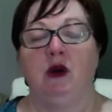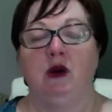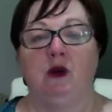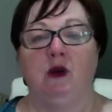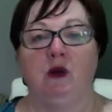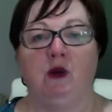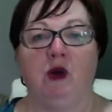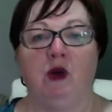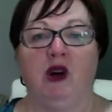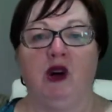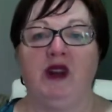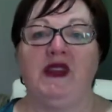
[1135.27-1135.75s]

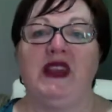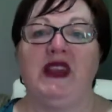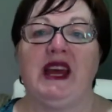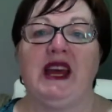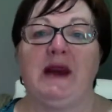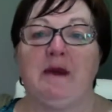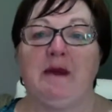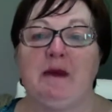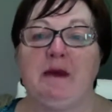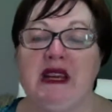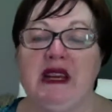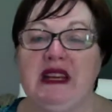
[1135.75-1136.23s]
What
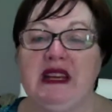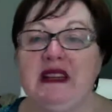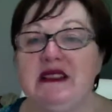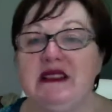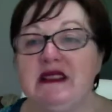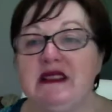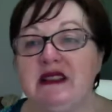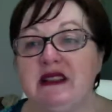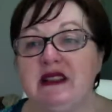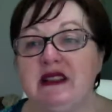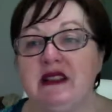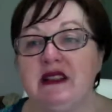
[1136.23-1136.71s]
that
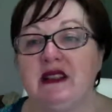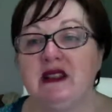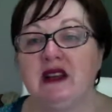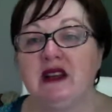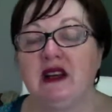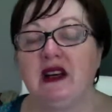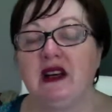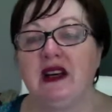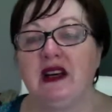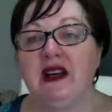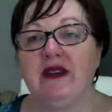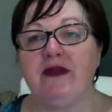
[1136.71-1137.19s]
means in your
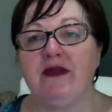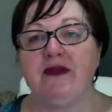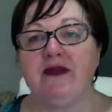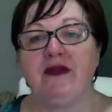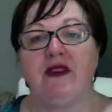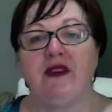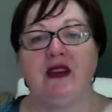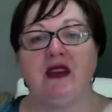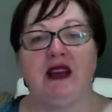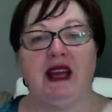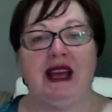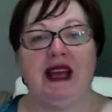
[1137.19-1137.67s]
life